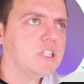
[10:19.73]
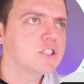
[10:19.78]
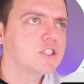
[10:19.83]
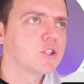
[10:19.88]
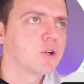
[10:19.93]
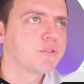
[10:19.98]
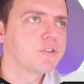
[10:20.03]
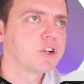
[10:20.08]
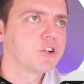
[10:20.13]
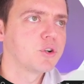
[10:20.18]

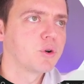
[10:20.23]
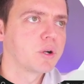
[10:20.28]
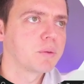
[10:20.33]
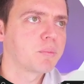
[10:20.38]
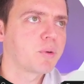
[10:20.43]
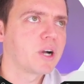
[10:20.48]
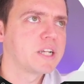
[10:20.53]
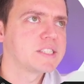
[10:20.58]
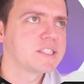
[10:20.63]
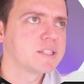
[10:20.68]
So if you're doing
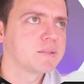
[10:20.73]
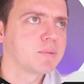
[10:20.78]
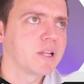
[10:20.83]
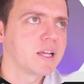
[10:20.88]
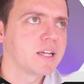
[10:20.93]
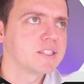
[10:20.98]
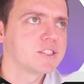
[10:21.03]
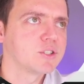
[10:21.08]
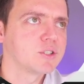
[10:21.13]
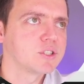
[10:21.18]
pricing
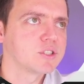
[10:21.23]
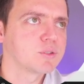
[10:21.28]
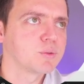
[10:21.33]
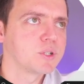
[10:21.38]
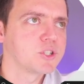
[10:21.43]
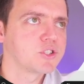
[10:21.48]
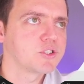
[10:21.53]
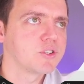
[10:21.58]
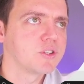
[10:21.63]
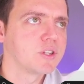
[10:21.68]
plans, you could
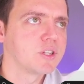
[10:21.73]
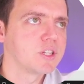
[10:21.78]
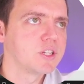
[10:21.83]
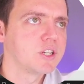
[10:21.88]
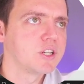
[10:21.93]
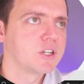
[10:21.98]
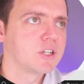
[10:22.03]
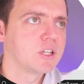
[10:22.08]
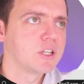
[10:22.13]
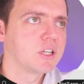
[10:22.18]
switch to the
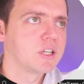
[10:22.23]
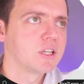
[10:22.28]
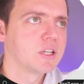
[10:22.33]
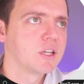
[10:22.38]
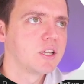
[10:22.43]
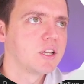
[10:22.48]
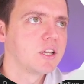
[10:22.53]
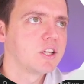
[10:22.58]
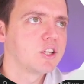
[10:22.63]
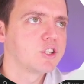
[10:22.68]
yearly,
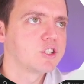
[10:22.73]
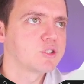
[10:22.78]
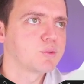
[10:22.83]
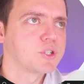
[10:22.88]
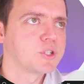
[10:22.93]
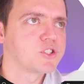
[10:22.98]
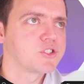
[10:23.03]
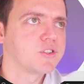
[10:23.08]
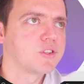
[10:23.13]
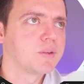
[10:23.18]
you could
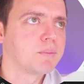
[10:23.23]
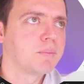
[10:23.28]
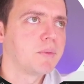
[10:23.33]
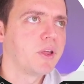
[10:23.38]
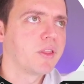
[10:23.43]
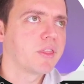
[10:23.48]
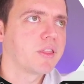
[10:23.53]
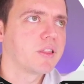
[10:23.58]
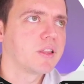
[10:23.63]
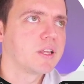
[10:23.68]
switch to the
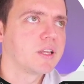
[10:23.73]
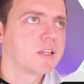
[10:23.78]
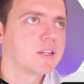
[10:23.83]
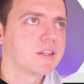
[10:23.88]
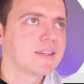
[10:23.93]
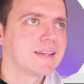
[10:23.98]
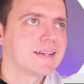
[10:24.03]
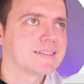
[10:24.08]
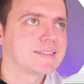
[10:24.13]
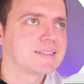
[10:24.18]
monthly.
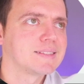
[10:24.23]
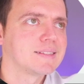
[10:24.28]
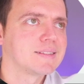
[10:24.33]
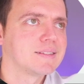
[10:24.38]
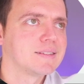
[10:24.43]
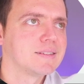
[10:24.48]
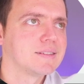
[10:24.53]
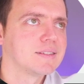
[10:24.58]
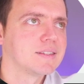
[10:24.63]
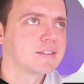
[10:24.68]
That's the,
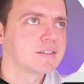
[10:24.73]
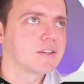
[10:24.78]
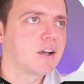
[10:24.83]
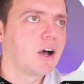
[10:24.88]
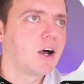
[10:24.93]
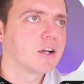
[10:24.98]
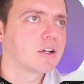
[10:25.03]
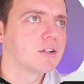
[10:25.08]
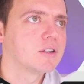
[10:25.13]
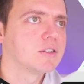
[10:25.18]
the
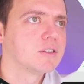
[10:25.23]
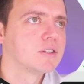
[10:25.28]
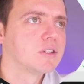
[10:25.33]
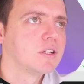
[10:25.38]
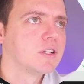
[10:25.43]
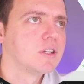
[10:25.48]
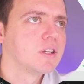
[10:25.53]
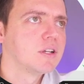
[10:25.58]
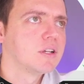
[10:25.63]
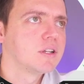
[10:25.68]
toggle.
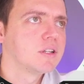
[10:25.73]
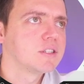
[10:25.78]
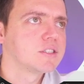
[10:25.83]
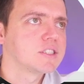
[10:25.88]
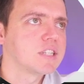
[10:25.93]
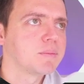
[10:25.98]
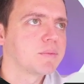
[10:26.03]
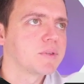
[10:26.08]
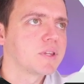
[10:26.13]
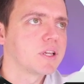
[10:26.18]

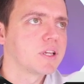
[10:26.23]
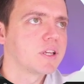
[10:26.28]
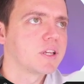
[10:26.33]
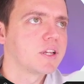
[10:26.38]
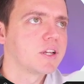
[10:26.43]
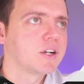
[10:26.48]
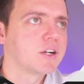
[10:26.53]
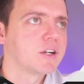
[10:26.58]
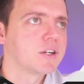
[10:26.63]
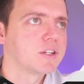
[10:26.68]
Same thing
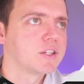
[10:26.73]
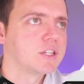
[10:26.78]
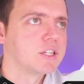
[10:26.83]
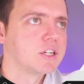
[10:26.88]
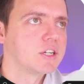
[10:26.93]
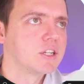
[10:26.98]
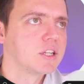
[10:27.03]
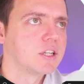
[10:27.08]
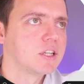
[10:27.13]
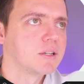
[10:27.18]
here,
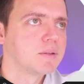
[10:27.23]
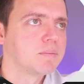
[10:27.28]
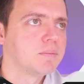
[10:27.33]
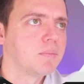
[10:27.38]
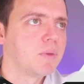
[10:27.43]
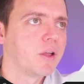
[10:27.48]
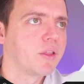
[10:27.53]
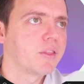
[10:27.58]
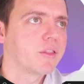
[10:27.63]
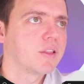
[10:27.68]
yearly,
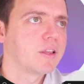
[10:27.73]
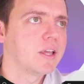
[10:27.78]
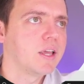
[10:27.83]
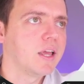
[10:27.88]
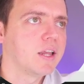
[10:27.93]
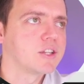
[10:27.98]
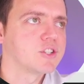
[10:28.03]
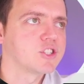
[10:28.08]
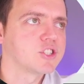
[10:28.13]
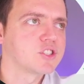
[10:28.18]
monthly,
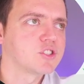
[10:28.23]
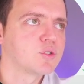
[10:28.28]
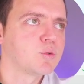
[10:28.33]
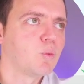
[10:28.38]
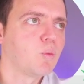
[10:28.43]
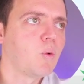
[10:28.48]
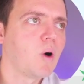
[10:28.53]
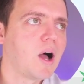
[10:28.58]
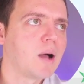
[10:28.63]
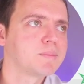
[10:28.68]
and it just
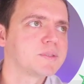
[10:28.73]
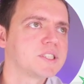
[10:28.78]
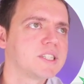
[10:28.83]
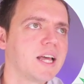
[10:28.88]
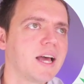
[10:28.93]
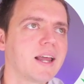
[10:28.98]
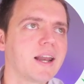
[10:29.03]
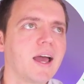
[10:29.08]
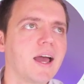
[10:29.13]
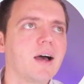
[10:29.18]
swaps
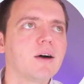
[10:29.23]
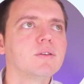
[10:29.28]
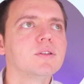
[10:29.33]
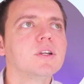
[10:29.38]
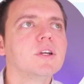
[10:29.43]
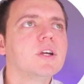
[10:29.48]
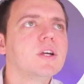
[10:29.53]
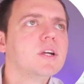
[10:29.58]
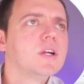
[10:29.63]
that out.